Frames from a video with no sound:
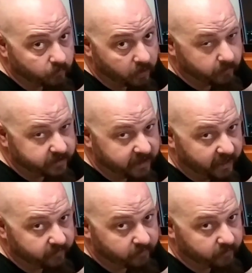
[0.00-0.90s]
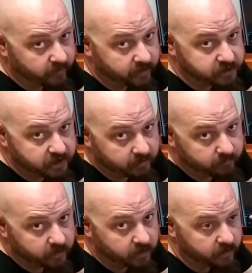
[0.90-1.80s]
will rub together in
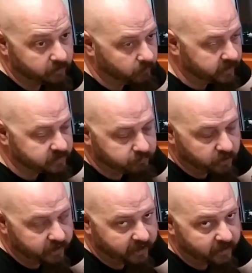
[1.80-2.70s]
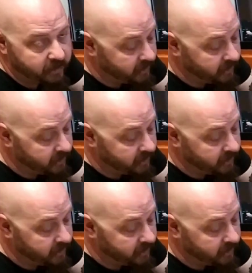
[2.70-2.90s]
shipment and when it's put in,